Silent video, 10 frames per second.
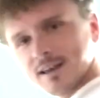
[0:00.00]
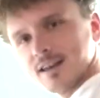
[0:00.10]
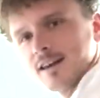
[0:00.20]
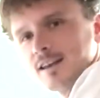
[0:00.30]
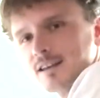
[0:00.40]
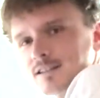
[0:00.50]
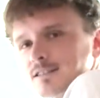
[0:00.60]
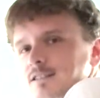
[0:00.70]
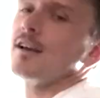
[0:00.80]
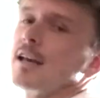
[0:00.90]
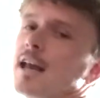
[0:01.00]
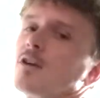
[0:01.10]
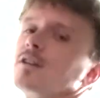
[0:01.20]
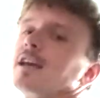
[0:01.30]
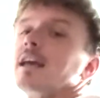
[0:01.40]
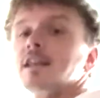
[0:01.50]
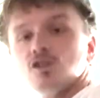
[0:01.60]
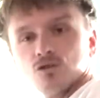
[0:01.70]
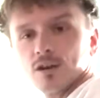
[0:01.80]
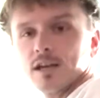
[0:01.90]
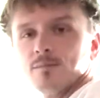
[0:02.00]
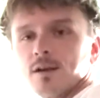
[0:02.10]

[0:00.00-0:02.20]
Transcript: it is an outdated dream,